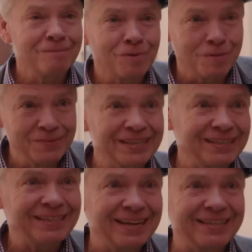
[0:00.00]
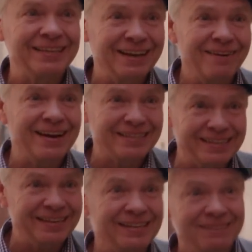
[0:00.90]
unpromising setting there
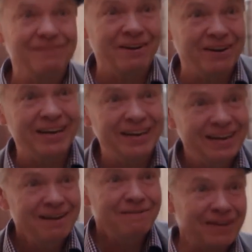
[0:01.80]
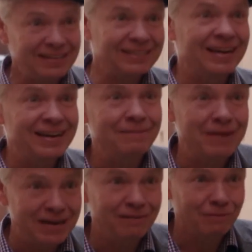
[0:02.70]
actually is a very
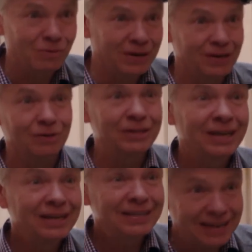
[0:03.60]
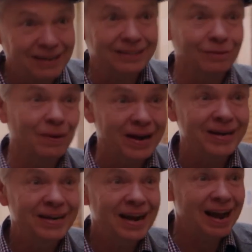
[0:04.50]
fascinating medieval world tucked
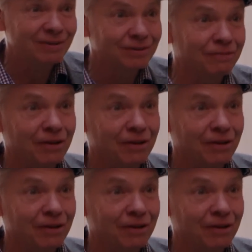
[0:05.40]
away out of